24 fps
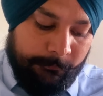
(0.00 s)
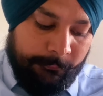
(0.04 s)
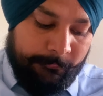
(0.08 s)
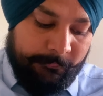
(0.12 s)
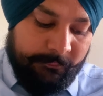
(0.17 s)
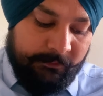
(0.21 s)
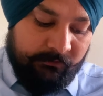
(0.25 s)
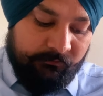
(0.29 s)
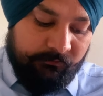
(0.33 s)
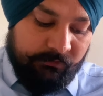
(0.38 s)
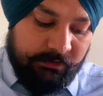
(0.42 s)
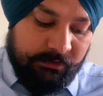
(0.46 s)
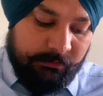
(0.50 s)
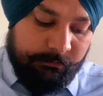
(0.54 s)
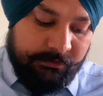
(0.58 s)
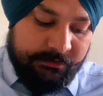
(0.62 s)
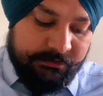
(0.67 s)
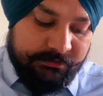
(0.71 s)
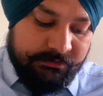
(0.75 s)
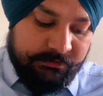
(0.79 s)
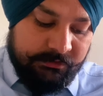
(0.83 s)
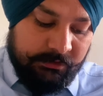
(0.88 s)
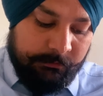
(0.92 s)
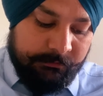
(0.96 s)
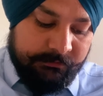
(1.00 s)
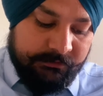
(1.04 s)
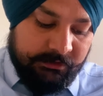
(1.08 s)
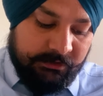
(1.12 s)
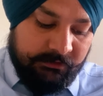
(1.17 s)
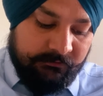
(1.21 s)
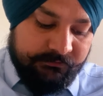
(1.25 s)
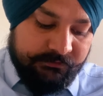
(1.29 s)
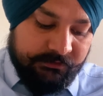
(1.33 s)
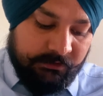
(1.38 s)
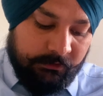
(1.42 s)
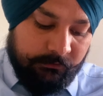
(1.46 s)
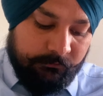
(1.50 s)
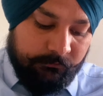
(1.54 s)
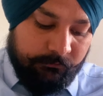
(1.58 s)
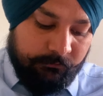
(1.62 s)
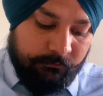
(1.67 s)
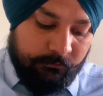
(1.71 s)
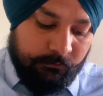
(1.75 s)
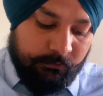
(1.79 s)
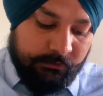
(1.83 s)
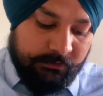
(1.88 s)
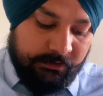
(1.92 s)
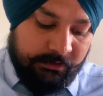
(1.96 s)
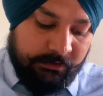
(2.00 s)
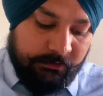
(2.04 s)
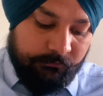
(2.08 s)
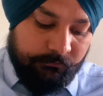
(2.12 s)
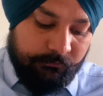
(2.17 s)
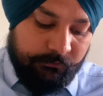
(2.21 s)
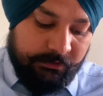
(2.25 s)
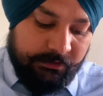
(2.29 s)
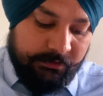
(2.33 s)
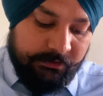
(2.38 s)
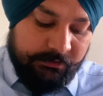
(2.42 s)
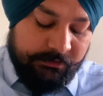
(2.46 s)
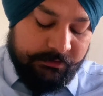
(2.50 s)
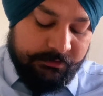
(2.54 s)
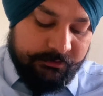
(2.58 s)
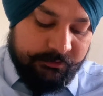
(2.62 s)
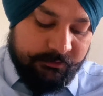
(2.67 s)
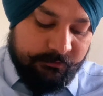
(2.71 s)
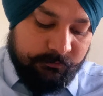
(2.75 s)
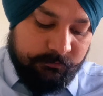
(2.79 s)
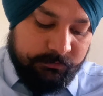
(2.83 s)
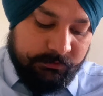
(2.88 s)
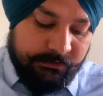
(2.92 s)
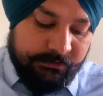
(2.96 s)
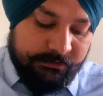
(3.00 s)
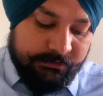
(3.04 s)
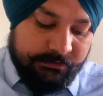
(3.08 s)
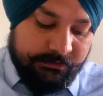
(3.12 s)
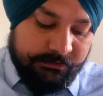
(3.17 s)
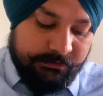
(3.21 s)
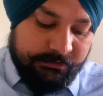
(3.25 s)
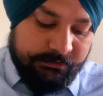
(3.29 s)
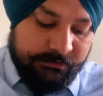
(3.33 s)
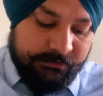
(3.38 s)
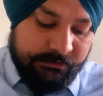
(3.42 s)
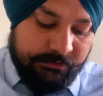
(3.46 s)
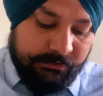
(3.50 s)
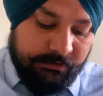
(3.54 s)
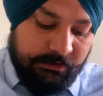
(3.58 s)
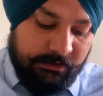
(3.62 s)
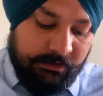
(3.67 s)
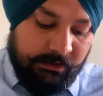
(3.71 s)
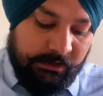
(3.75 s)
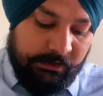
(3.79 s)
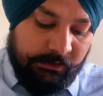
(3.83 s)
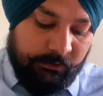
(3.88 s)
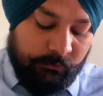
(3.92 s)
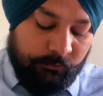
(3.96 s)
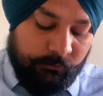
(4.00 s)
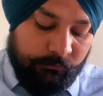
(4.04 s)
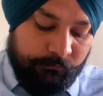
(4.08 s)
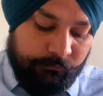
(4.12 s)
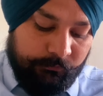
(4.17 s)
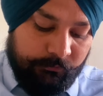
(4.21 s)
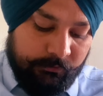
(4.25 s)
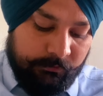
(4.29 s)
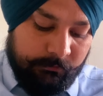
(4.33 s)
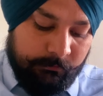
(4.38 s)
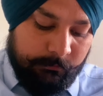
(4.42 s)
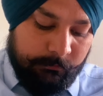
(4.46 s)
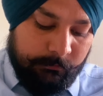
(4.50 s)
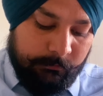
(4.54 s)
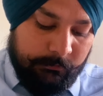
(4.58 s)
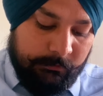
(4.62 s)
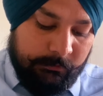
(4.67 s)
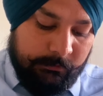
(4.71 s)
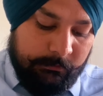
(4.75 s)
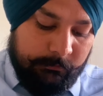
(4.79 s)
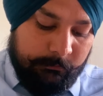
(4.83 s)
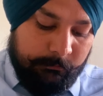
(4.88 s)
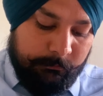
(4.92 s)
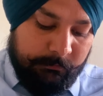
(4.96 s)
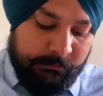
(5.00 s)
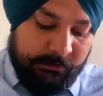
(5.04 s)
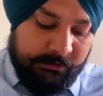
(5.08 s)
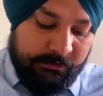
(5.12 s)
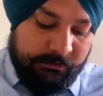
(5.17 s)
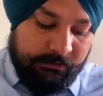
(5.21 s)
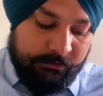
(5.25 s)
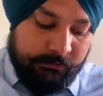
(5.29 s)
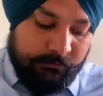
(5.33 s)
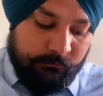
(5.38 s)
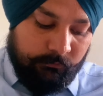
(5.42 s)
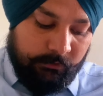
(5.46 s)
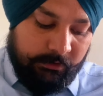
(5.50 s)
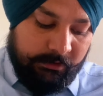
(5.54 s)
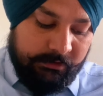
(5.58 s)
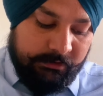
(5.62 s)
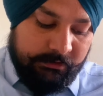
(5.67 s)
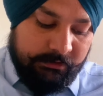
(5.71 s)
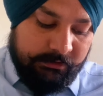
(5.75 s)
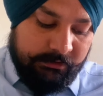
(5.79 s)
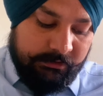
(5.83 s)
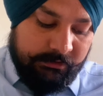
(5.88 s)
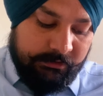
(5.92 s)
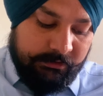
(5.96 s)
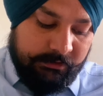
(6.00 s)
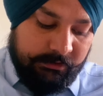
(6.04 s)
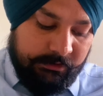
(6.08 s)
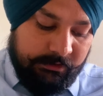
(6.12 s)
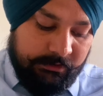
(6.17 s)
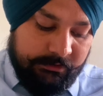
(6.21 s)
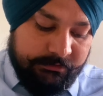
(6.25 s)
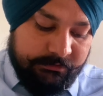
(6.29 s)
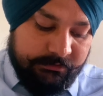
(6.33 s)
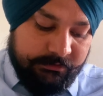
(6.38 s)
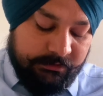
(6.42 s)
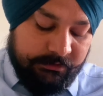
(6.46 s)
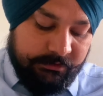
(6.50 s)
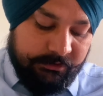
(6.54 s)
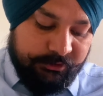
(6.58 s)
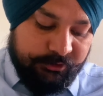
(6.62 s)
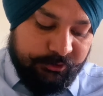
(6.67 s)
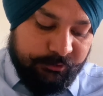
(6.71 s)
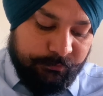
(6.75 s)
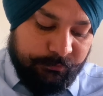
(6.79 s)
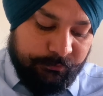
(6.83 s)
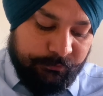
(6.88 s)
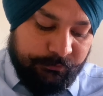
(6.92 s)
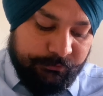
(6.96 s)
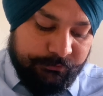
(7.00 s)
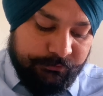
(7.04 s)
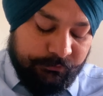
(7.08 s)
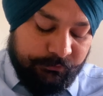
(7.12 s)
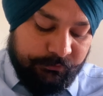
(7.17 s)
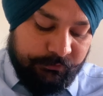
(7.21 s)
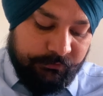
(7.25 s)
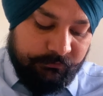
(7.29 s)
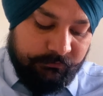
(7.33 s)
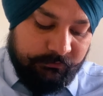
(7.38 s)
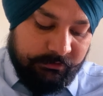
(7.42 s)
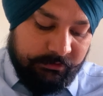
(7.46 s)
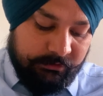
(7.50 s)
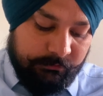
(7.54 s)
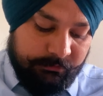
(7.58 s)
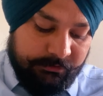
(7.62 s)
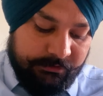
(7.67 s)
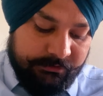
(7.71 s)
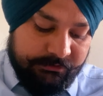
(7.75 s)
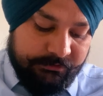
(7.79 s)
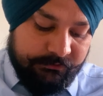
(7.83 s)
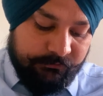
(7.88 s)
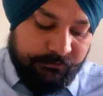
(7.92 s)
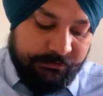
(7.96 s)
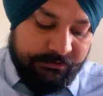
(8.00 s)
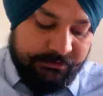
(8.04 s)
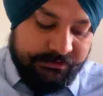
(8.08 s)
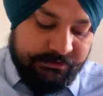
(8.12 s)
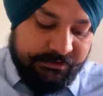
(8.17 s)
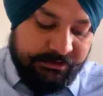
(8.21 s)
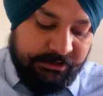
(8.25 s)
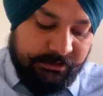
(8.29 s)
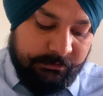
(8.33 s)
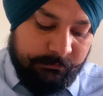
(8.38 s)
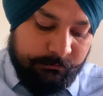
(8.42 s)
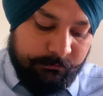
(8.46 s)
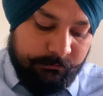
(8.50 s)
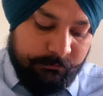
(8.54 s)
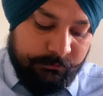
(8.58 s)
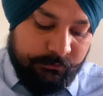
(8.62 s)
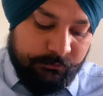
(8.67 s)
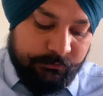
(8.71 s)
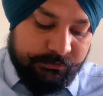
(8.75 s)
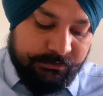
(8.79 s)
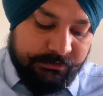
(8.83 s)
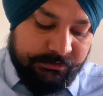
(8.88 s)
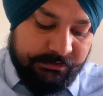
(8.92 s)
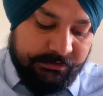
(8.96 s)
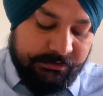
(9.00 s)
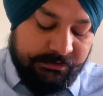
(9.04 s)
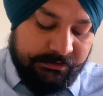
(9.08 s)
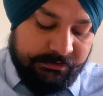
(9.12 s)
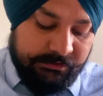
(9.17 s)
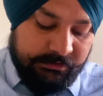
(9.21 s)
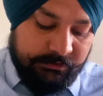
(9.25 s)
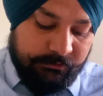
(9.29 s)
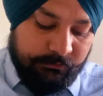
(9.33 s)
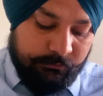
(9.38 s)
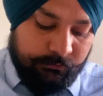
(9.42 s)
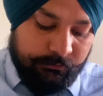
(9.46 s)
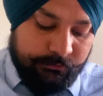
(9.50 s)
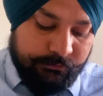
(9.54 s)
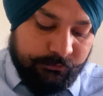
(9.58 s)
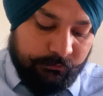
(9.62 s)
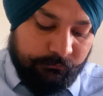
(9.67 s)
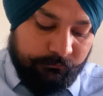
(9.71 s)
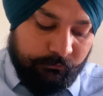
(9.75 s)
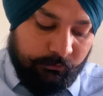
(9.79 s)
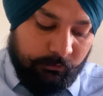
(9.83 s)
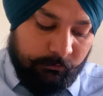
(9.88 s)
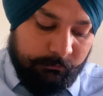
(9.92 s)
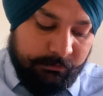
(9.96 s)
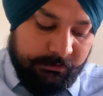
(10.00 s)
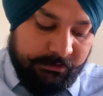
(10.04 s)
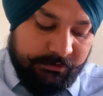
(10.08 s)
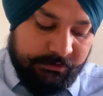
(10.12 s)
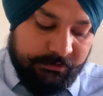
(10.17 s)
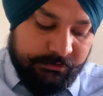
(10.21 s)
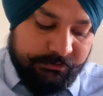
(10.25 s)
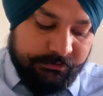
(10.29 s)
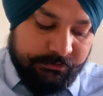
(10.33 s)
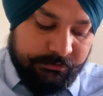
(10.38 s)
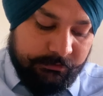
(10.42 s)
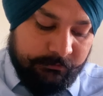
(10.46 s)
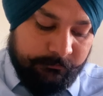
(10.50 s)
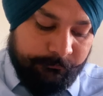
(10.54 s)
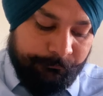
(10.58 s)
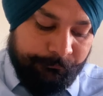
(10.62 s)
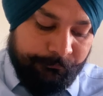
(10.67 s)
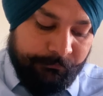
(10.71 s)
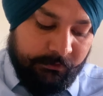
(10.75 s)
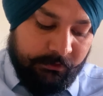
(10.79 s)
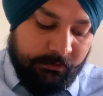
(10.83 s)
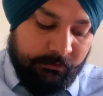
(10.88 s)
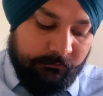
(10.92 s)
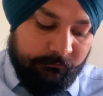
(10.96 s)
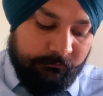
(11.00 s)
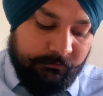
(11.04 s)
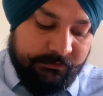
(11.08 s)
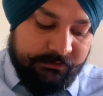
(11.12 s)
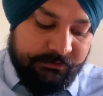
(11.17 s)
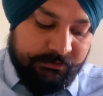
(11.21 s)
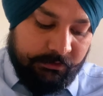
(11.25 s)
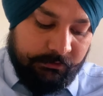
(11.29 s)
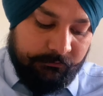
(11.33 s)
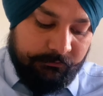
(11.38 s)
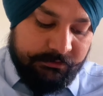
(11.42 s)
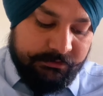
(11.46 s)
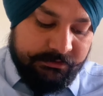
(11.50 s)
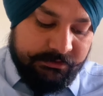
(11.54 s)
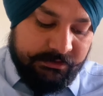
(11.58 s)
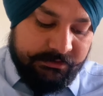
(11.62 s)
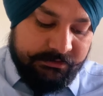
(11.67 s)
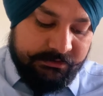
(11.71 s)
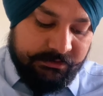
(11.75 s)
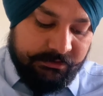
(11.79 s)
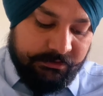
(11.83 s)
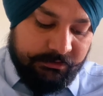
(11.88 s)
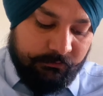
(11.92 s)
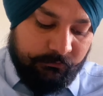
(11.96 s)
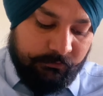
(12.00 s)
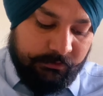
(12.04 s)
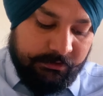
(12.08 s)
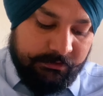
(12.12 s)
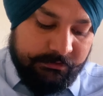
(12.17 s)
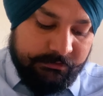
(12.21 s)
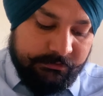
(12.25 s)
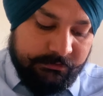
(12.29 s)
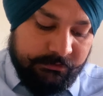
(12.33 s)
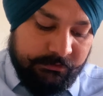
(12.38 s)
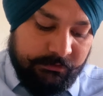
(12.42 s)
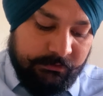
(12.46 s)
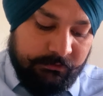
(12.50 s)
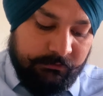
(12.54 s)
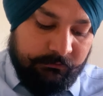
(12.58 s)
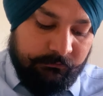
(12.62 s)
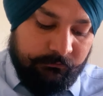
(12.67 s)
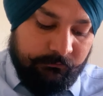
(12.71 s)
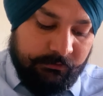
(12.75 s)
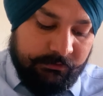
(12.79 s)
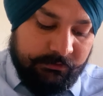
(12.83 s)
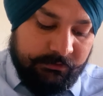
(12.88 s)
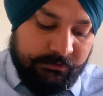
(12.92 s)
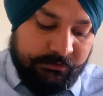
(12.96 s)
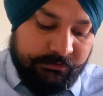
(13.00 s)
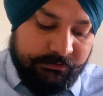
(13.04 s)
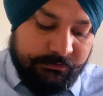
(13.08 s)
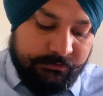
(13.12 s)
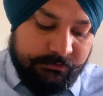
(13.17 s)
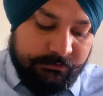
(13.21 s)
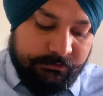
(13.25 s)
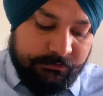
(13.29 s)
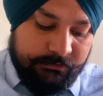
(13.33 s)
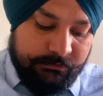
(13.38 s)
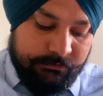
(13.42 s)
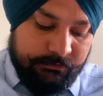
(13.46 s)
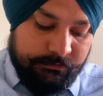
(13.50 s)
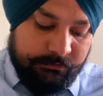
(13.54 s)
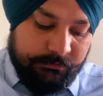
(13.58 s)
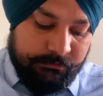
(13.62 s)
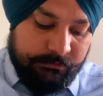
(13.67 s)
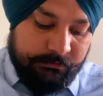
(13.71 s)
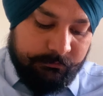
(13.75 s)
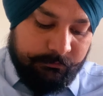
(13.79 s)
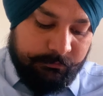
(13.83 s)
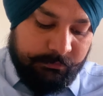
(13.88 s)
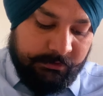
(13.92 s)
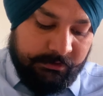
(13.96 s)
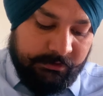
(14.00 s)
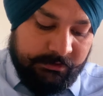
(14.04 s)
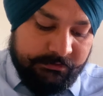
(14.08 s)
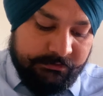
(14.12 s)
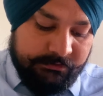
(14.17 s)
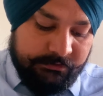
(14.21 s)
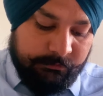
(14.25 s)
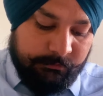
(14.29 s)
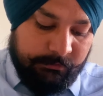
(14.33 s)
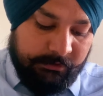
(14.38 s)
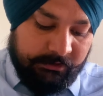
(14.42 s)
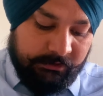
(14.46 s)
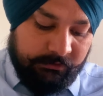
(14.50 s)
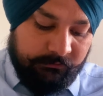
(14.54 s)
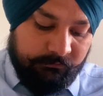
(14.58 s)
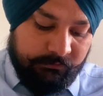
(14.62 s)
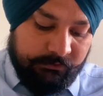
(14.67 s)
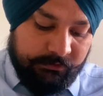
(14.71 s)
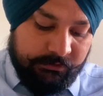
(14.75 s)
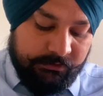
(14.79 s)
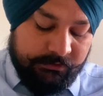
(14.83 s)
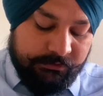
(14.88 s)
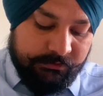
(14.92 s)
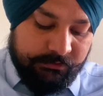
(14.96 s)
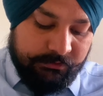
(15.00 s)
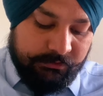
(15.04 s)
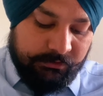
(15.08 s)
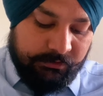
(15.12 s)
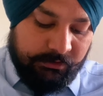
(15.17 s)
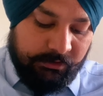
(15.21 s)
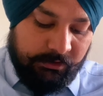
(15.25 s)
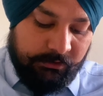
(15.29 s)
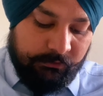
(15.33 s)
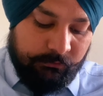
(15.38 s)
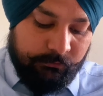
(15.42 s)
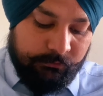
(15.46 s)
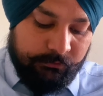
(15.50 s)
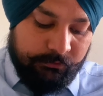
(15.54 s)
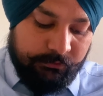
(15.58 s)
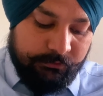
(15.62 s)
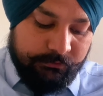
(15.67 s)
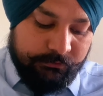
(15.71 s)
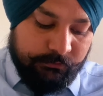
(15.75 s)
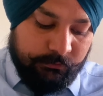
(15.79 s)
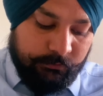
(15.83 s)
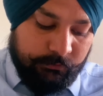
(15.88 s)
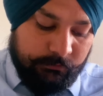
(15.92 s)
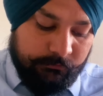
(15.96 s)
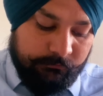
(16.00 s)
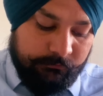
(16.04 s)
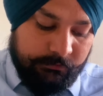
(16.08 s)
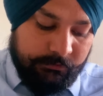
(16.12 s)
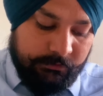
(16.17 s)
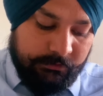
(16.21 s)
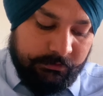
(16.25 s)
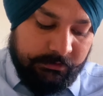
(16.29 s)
The filaments themselves are forked at various places and often mended widely. At certain spots on the filaments, we seem to see little nodes of complication, which our sensing device, with its present magnification, cannot resolve.